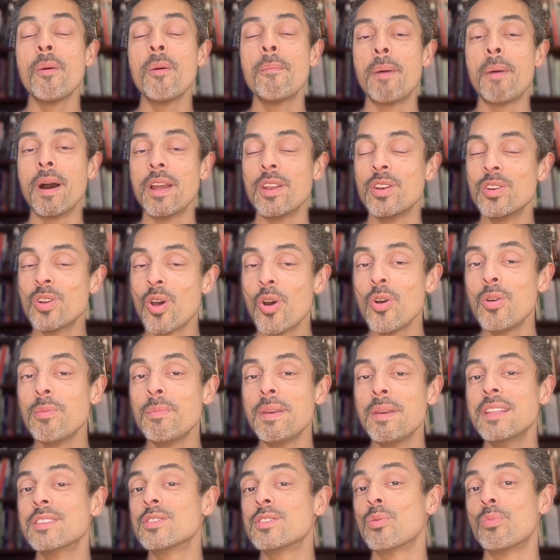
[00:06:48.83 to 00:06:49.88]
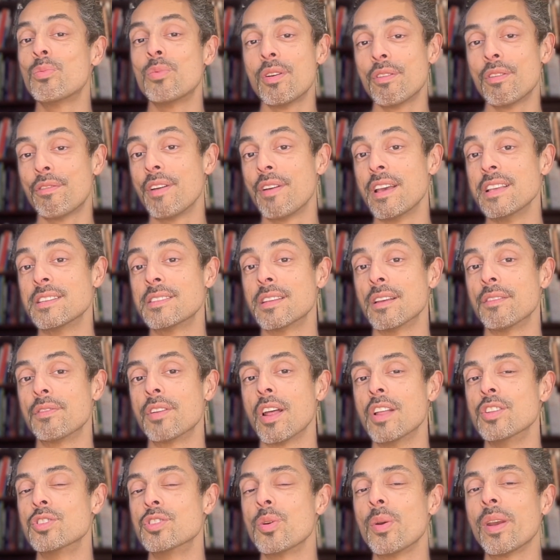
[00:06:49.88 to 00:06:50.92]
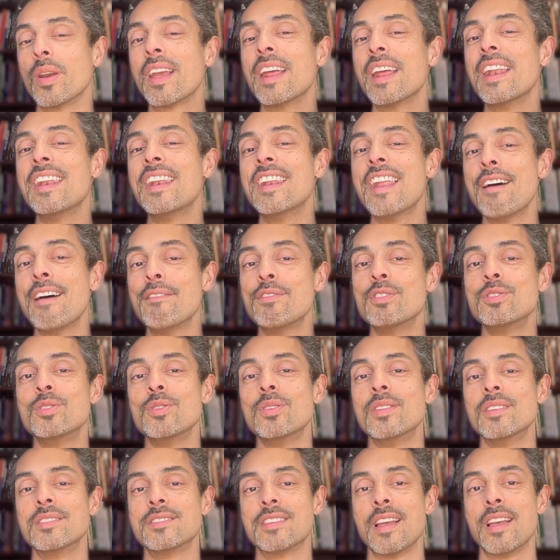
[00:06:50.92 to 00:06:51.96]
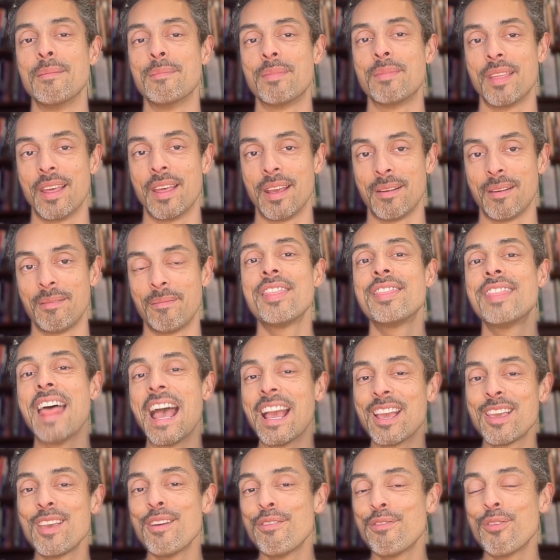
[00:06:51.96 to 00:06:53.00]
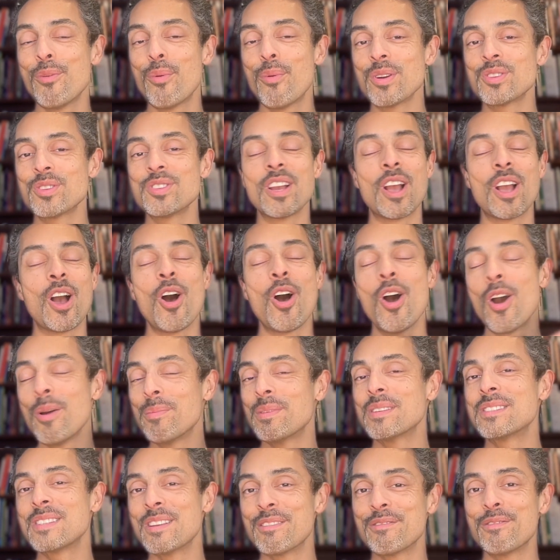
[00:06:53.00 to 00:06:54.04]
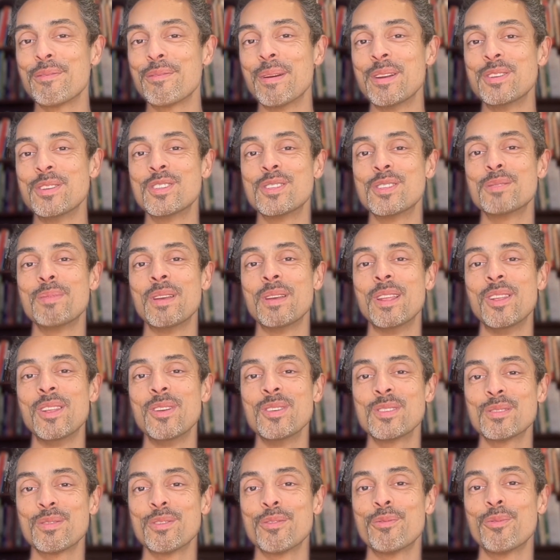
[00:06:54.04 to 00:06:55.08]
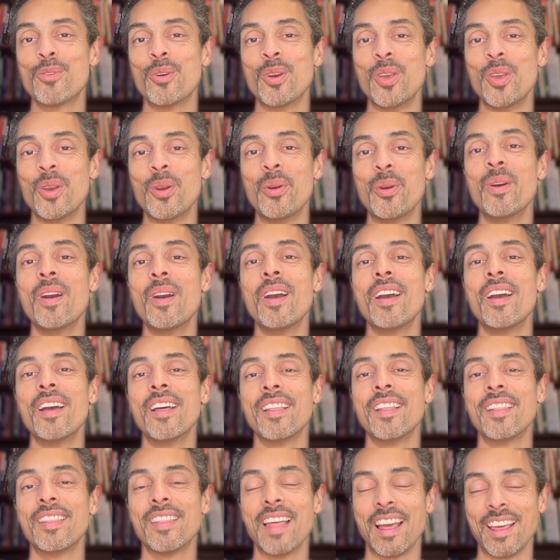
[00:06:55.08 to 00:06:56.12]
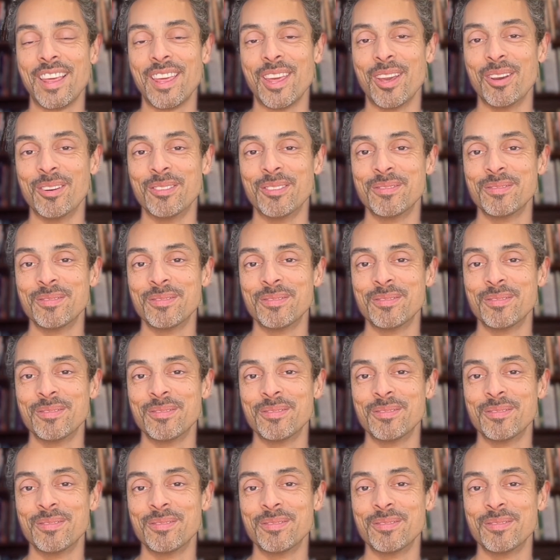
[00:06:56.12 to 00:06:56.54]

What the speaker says: by no means a real facelift, and so it can never do the same thing. Thank you for watching. I hope this information has been useful for you. Thank you.